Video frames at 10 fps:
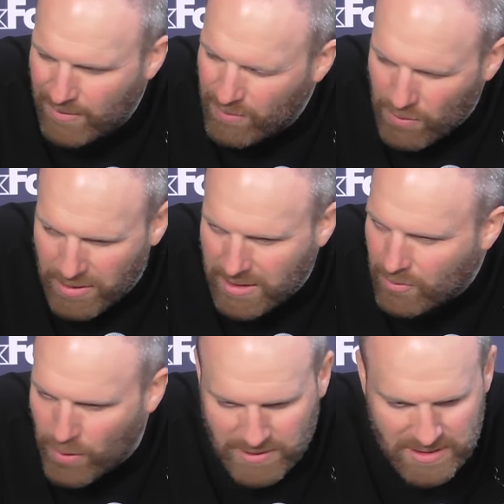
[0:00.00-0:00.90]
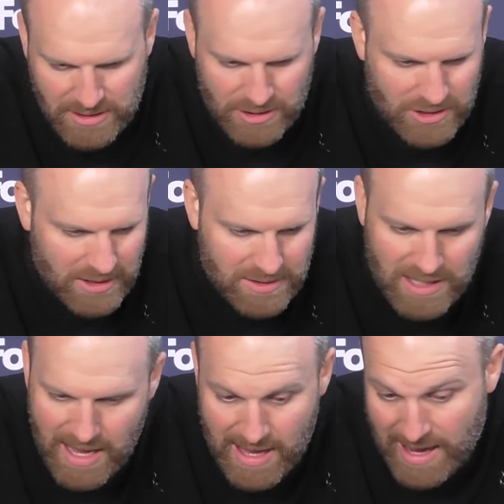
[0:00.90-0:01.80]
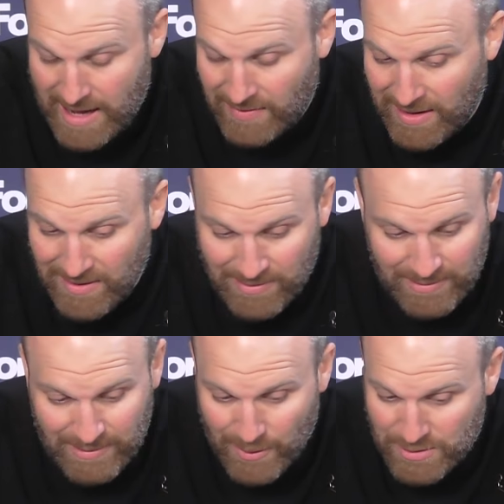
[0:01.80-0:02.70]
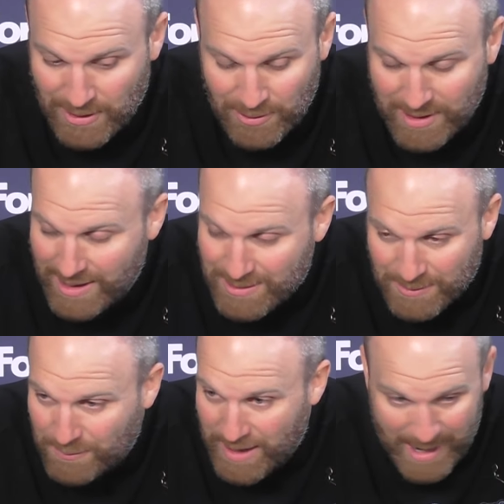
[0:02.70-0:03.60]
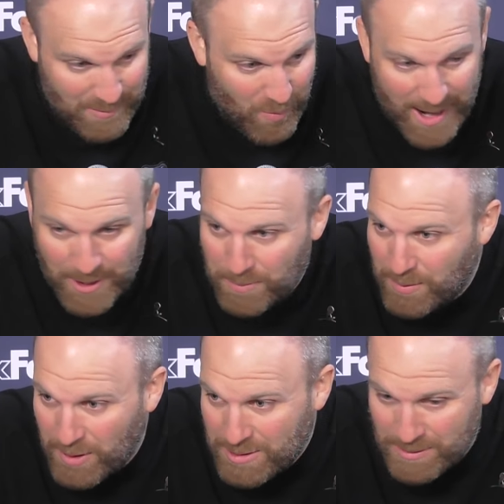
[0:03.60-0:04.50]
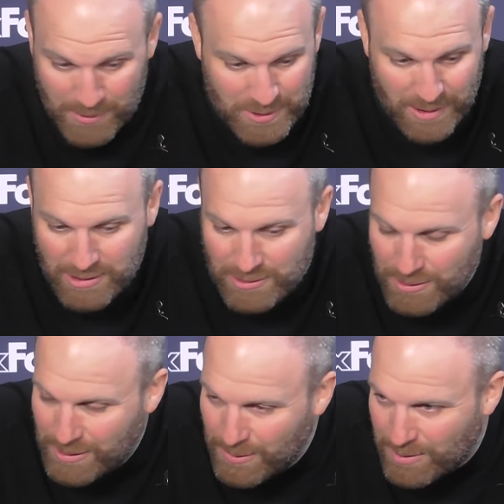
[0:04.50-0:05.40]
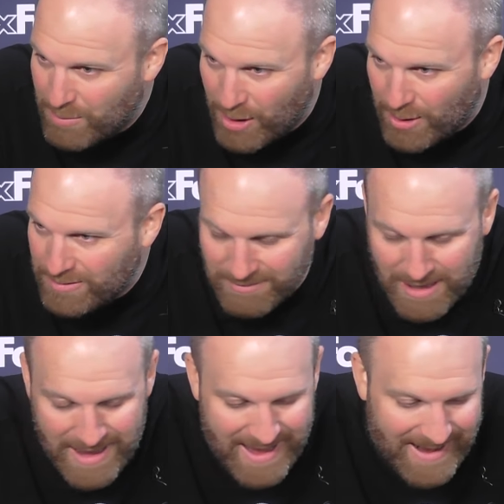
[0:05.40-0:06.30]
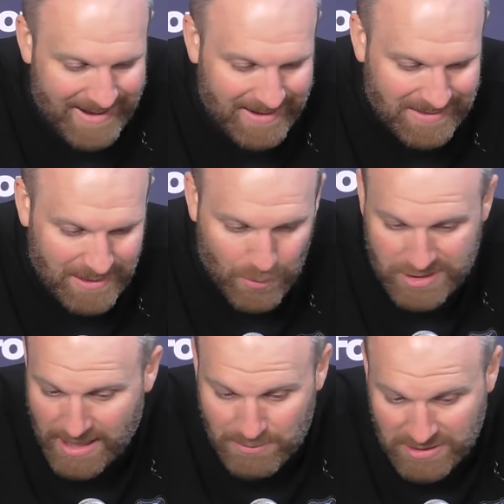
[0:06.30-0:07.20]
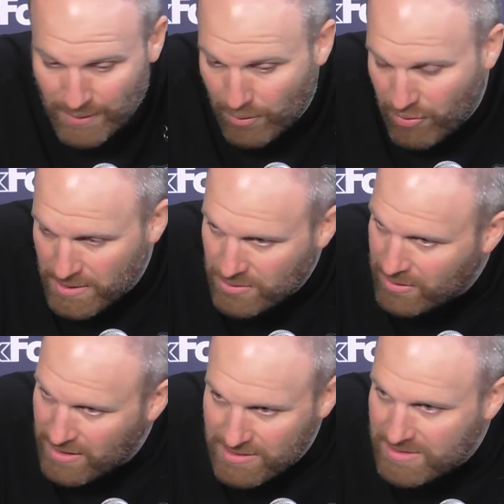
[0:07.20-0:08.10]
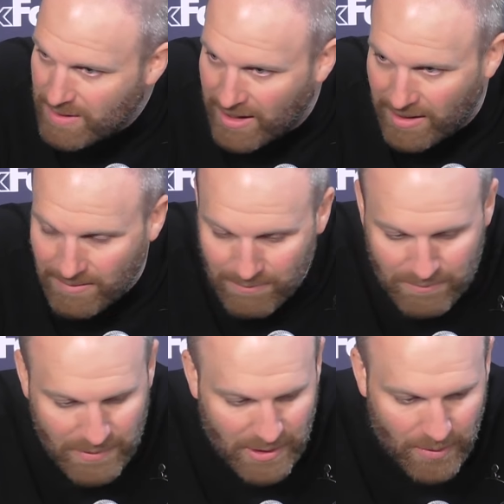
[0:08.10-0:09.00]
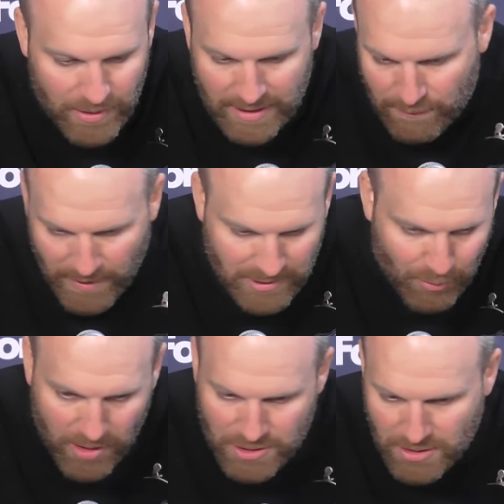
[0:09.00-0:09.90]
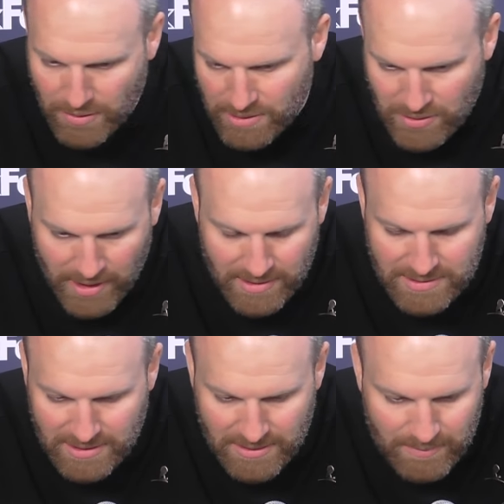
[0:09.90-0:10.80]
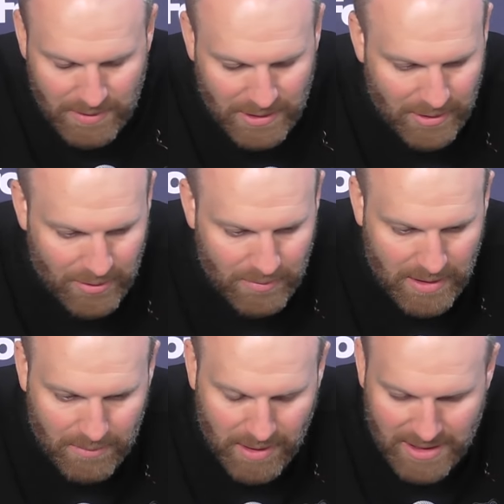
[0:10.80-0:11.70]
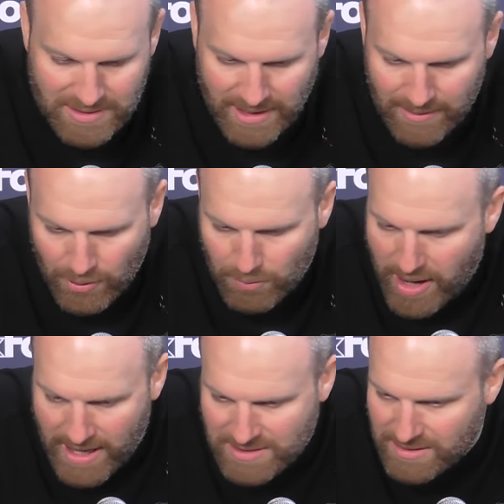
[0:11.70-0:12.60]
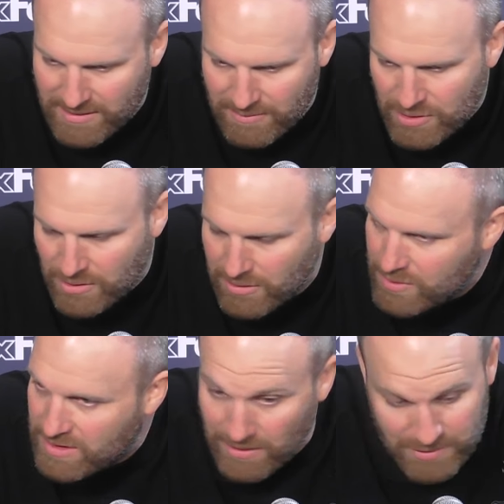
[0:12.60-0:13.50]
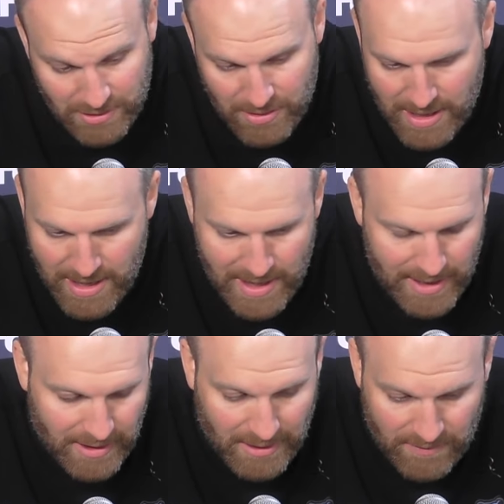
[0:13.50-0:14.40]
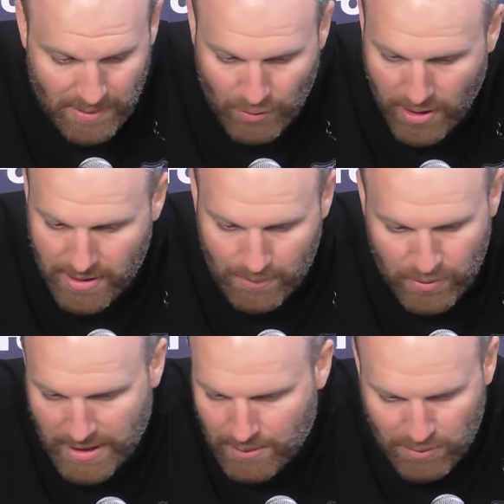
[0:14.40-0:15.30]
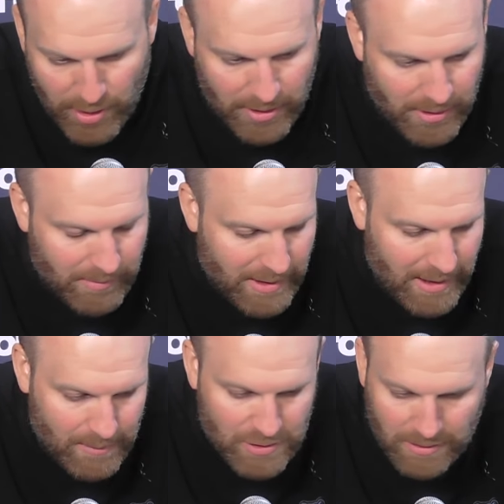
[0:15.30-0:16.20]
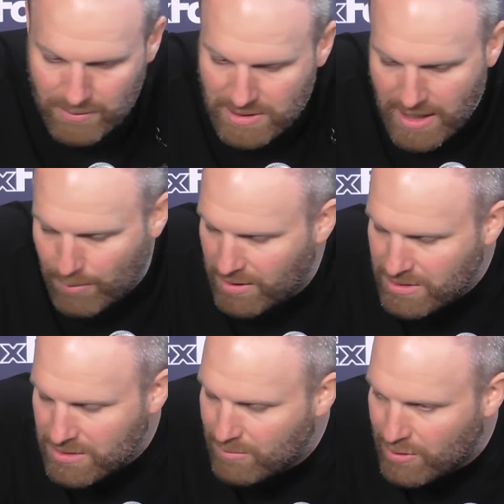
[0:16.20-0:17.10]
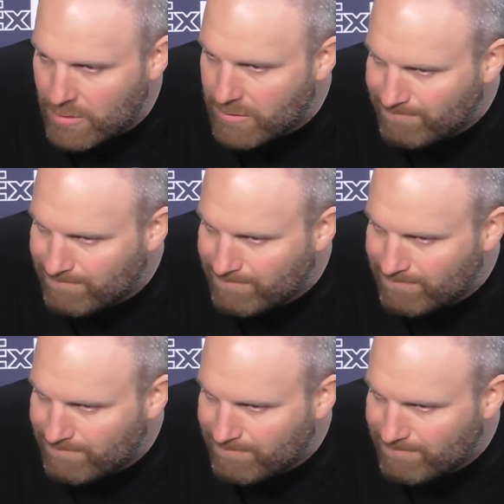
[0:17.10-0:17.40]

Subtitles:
We weren't making quick decisions. And then there was the other case of, we had wide open ones, and they were trying to be too cute with the ball. And then there was times that they were pressuring us, and, you know, we didn't fight the pressure, and we tried to, you know, make a tight rope pass, and it turned into a steal. So, again, give them credit. We got to be better. So I think it was a combination of both.